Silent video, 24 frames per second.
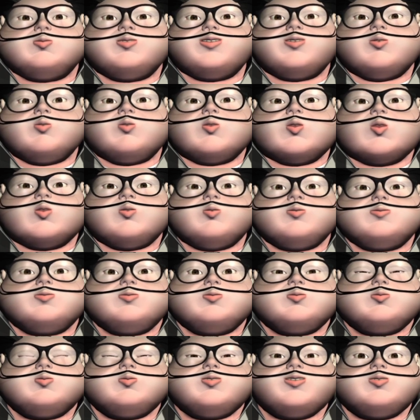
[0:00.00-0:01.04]
D1
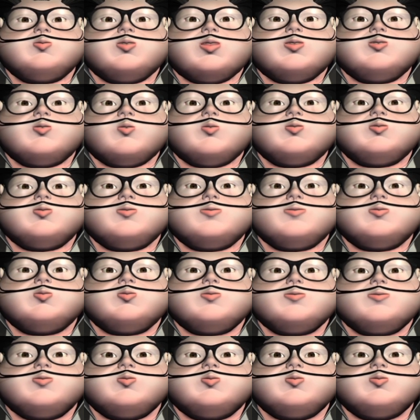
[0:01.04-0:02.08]
is equal to the
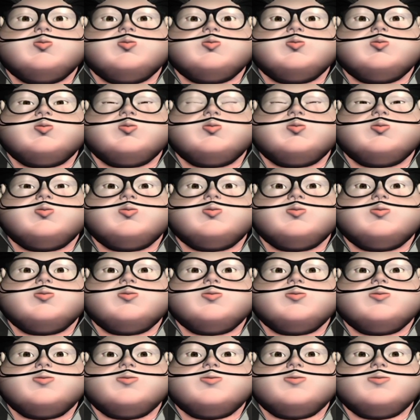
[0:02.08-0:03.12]
square root
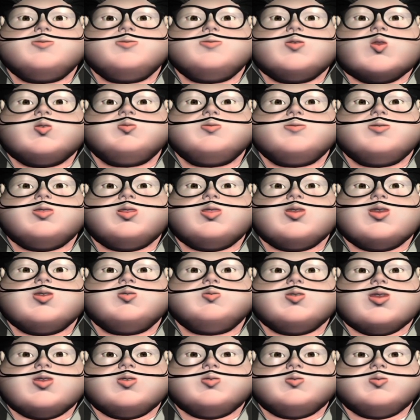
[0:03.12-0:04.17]
of
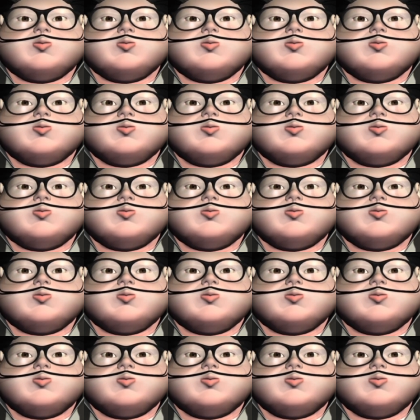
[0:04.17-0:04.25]
delta N